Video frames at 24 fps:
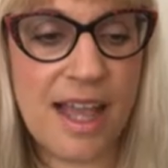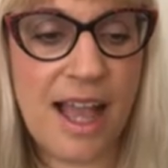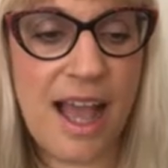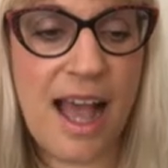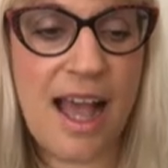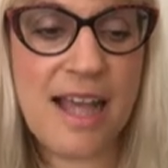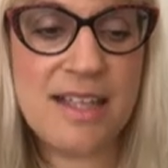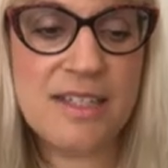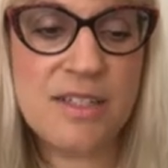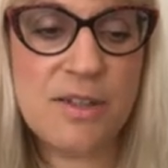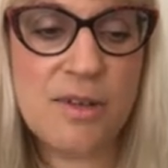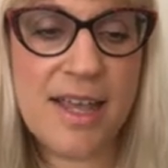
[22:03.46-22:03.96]

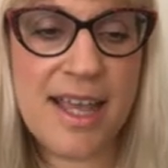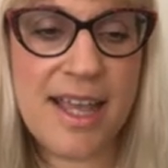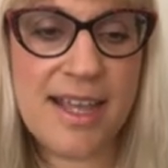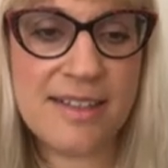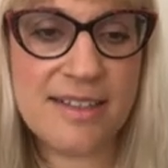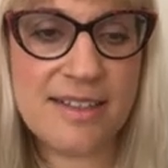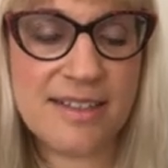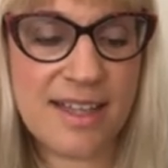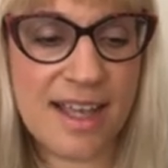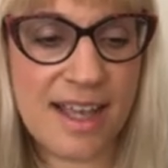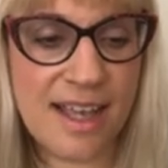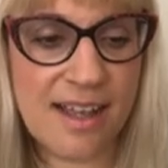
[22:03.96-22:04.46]
As you
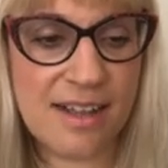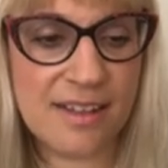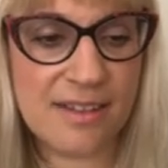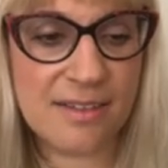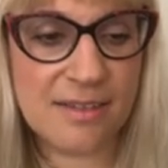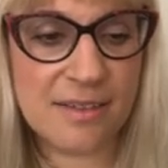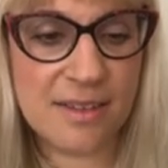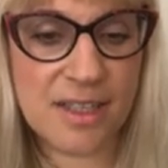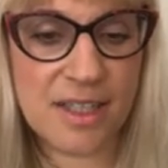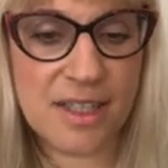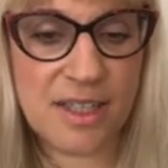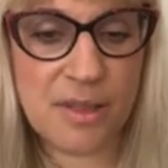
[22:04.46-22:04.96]
exhale,
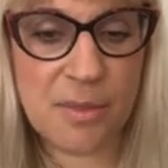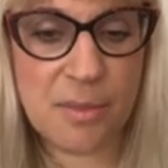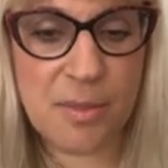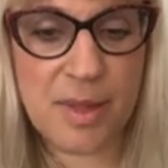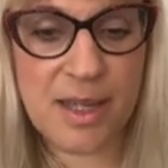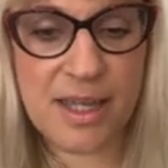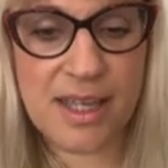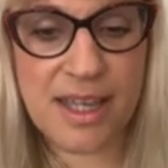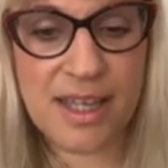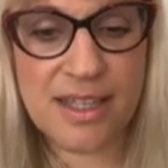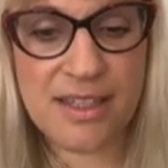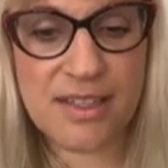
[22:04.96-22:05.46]
you
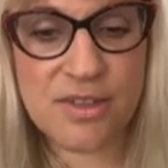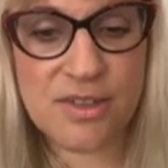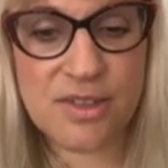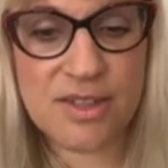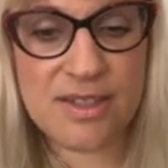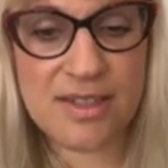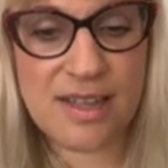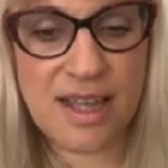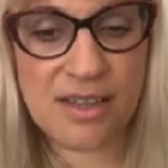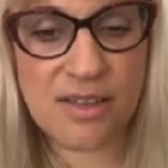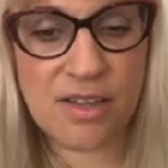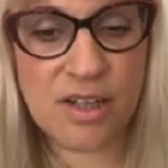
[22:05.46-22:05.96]
begin to
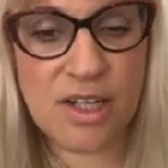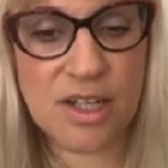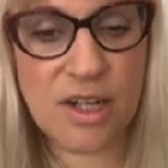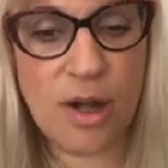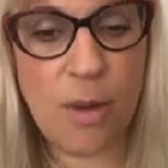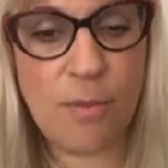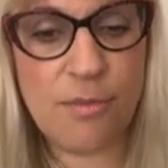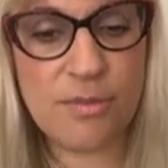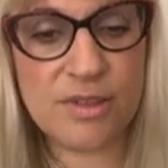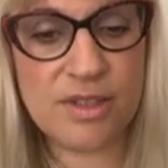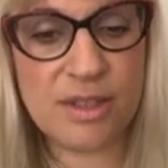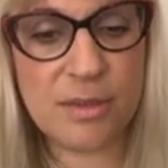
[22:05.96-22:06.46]
settle
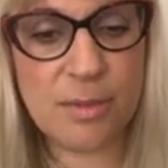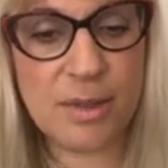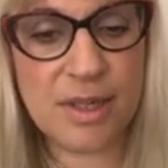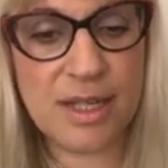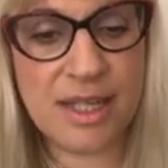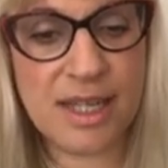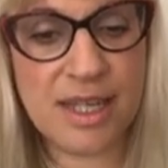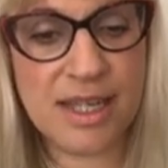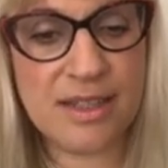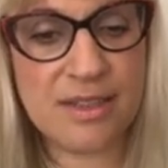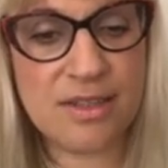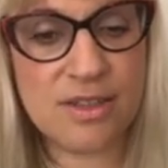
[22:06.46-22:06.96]

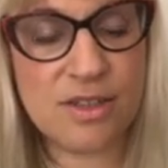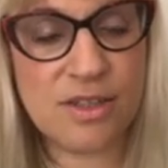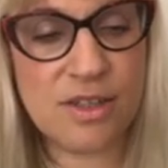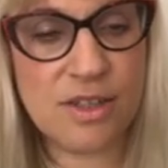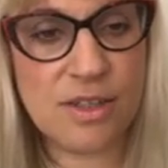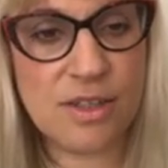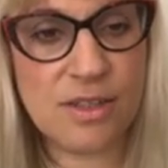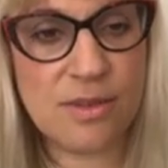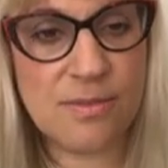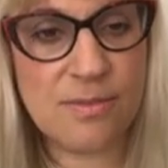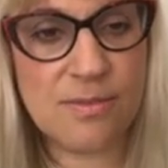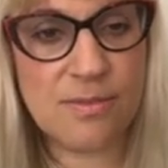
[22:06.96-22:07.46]
comfortably
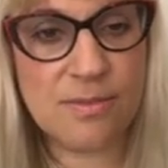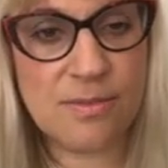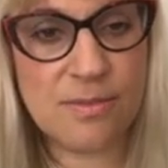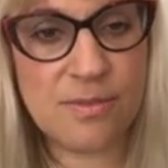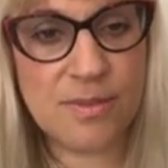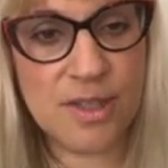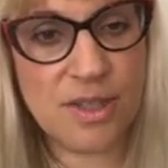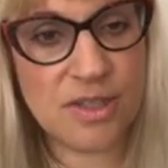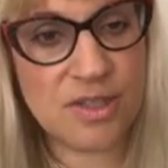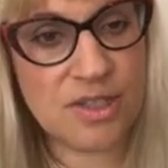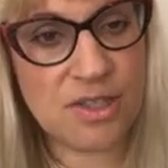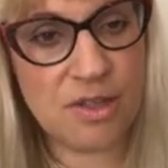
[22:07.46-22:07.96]
into
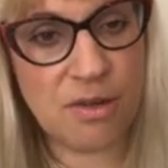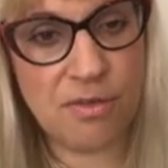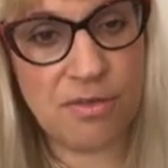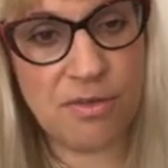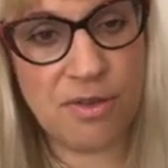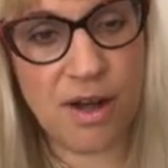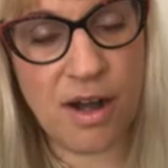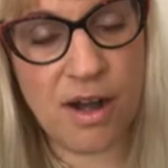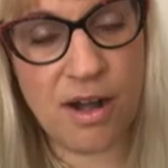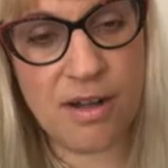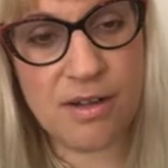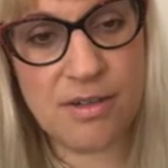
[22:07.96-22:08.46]
your
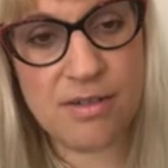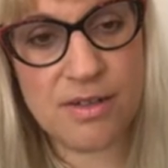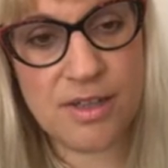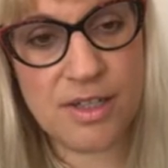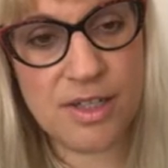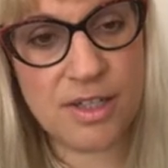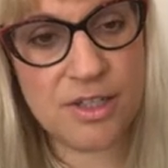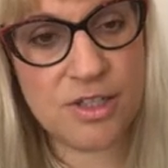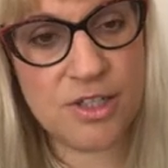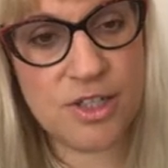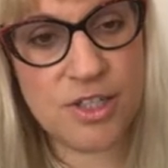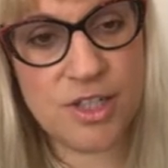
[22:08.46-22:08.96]
sofa,
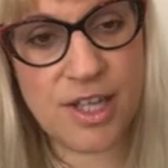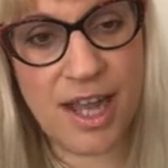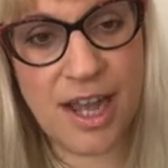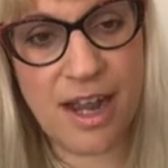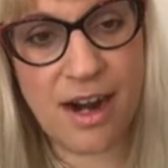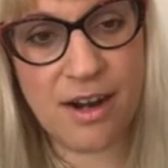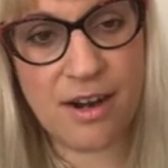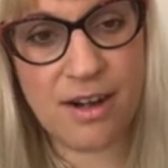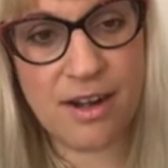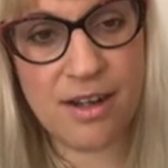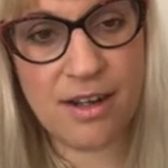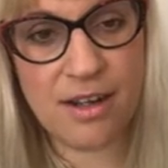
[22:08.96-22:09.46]
your
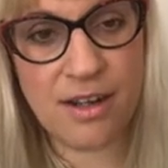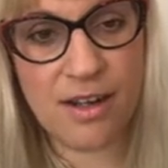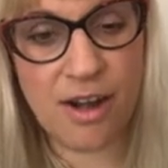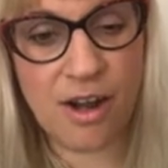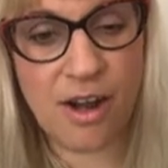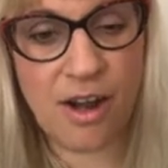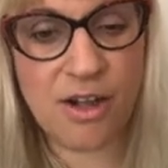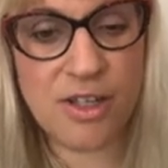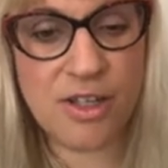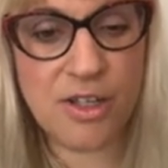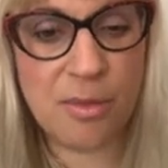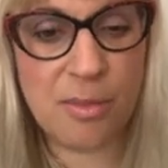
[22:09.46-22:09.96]
chair,
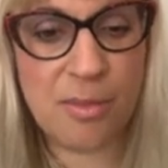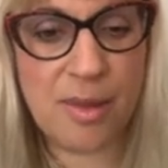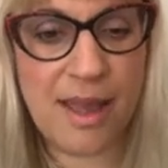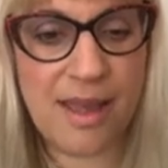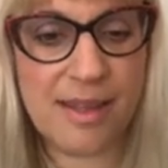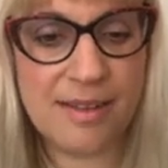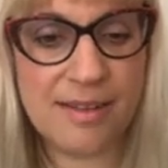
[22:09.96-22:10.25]
or your bed.